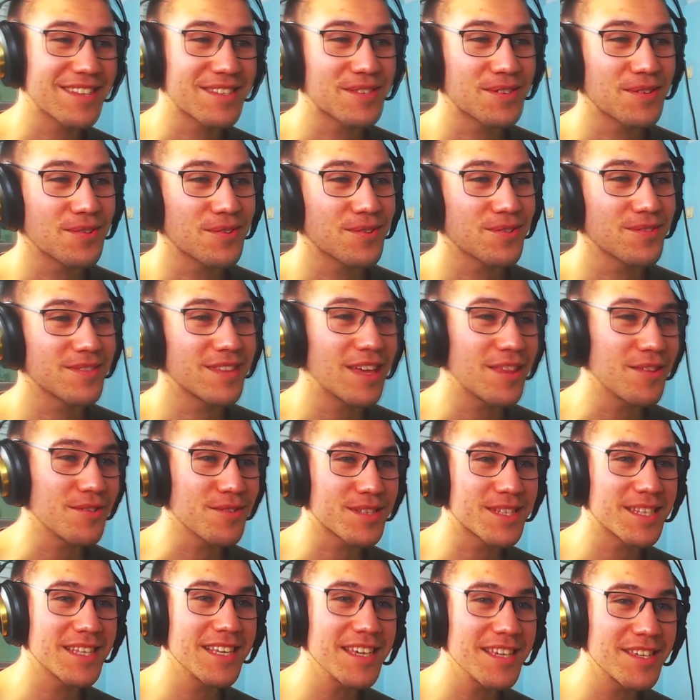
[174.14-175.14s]
That's so cool. They don't
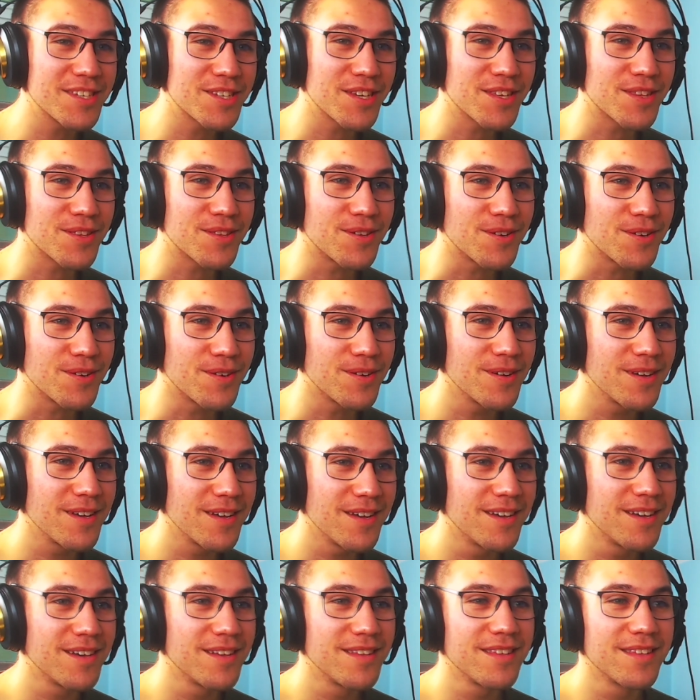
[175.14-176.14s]
see each
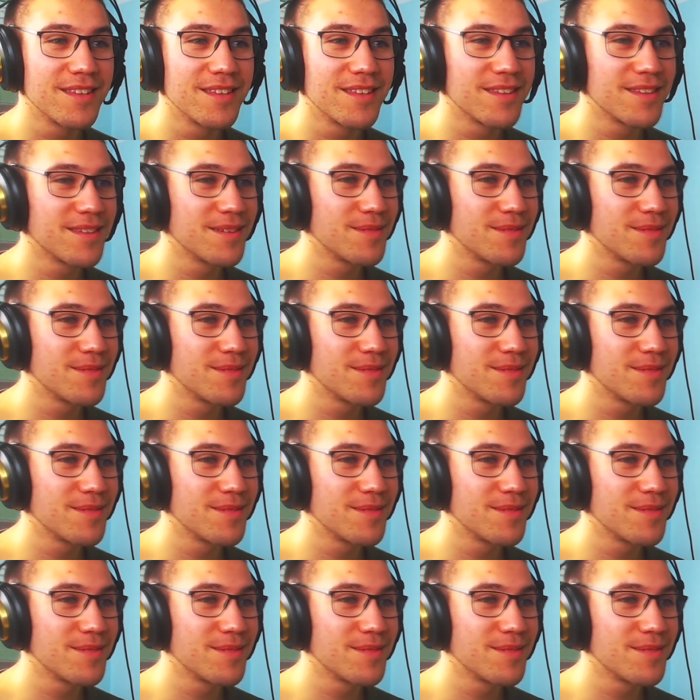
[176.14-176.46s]
other.